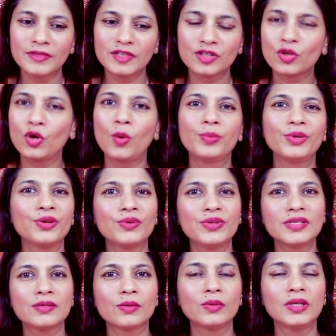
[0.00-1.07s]
Scorpio
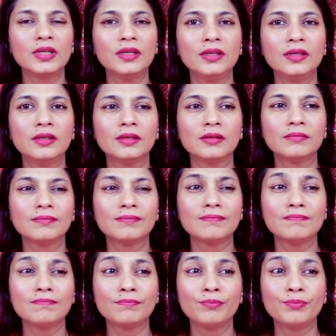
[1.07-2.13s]
is only
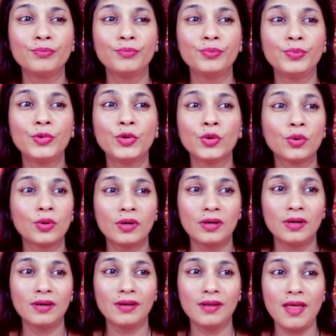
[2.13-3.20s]

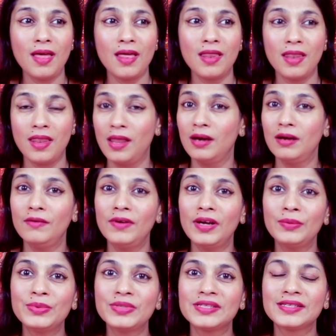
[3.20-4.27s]
pure love,
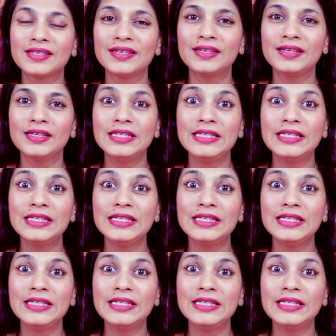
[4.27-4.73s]
I would say.